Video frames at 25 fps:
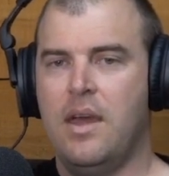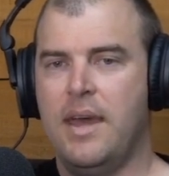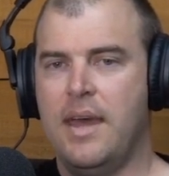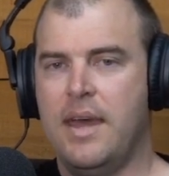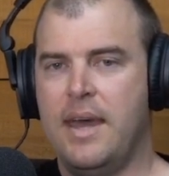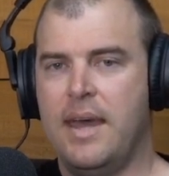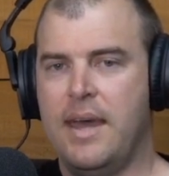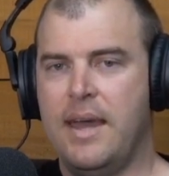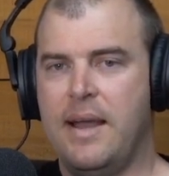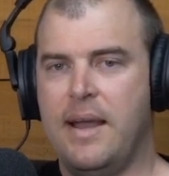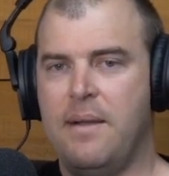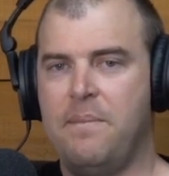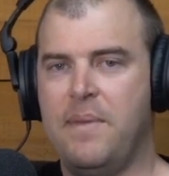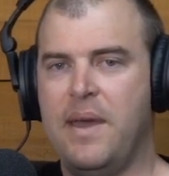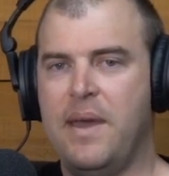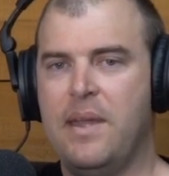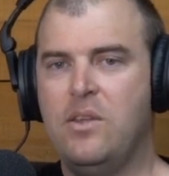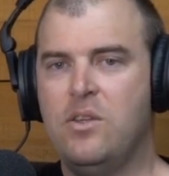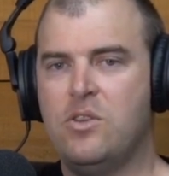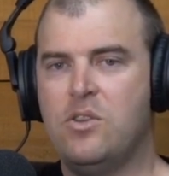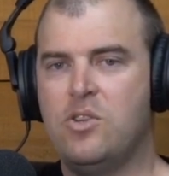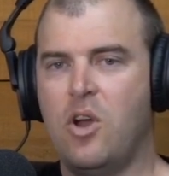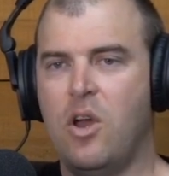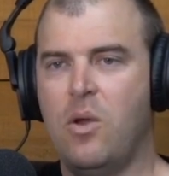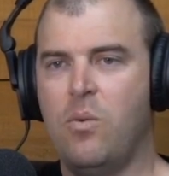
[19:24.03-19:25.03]

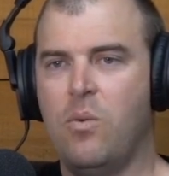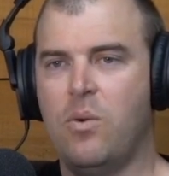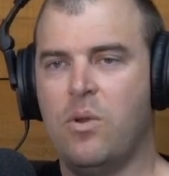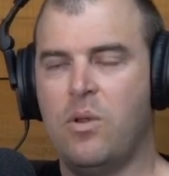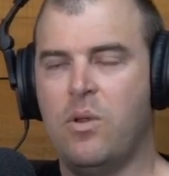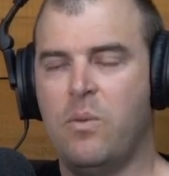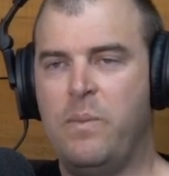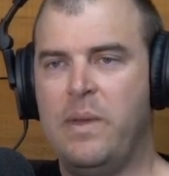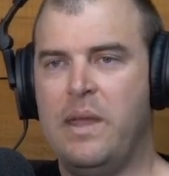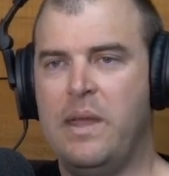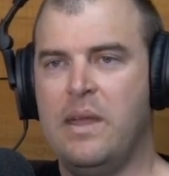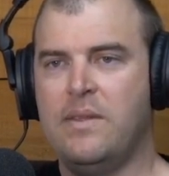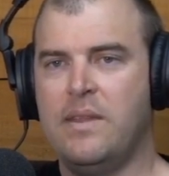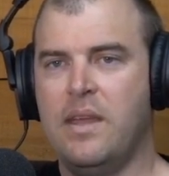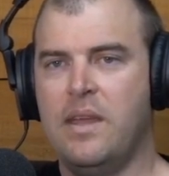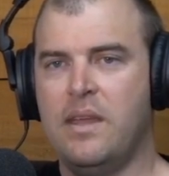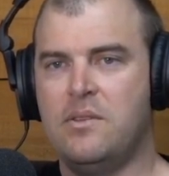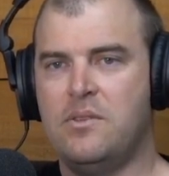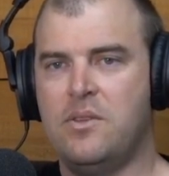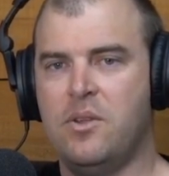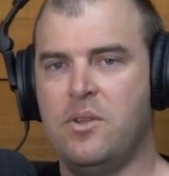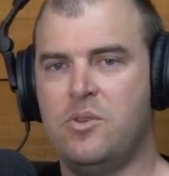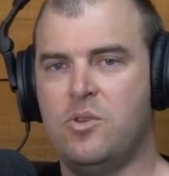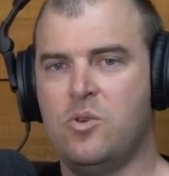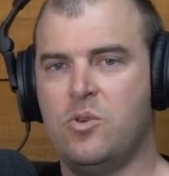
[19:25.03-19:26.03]
And you don't want to be in
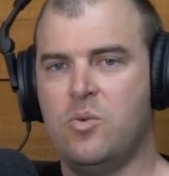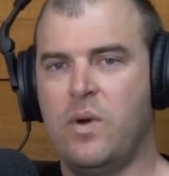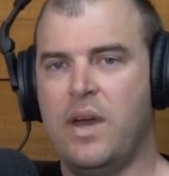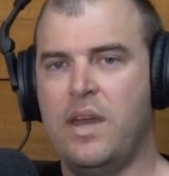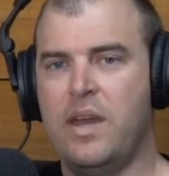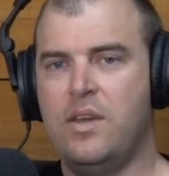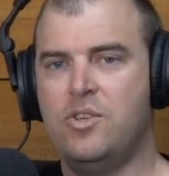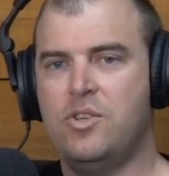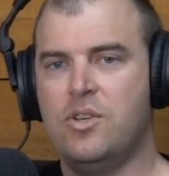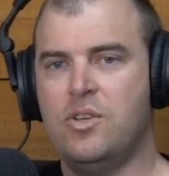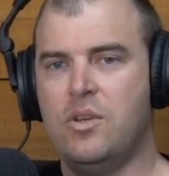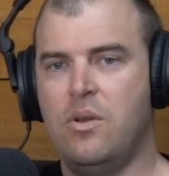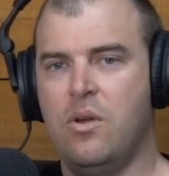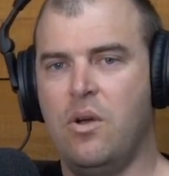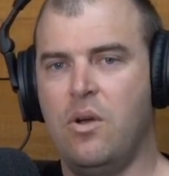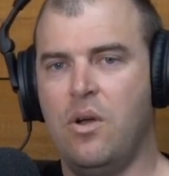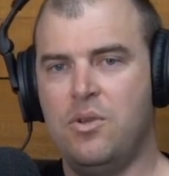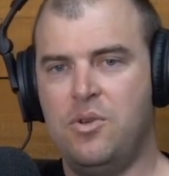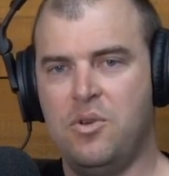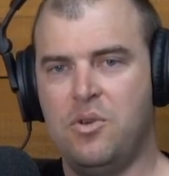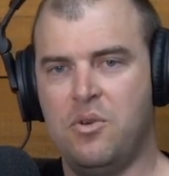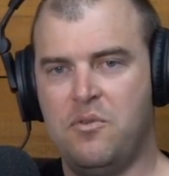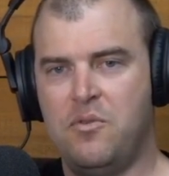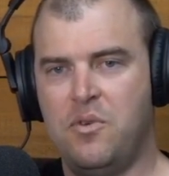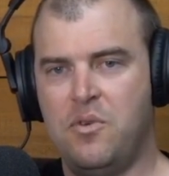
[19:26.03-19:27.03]
that situation
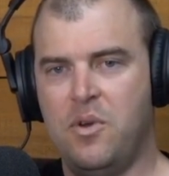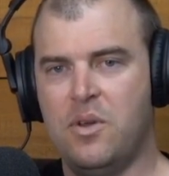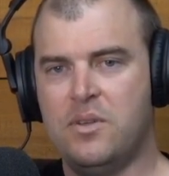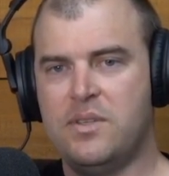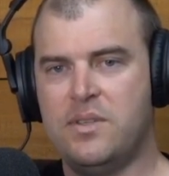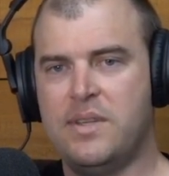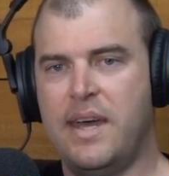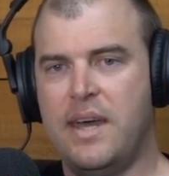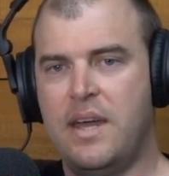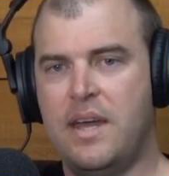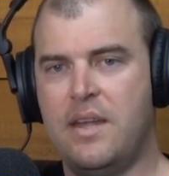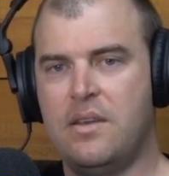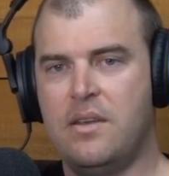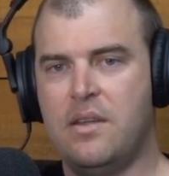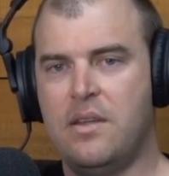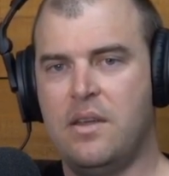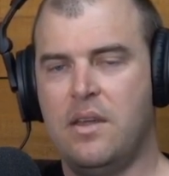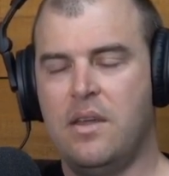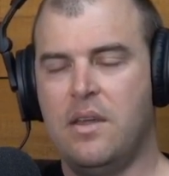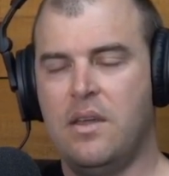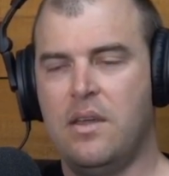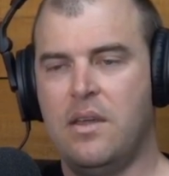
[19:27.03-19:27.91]
on your first hunt,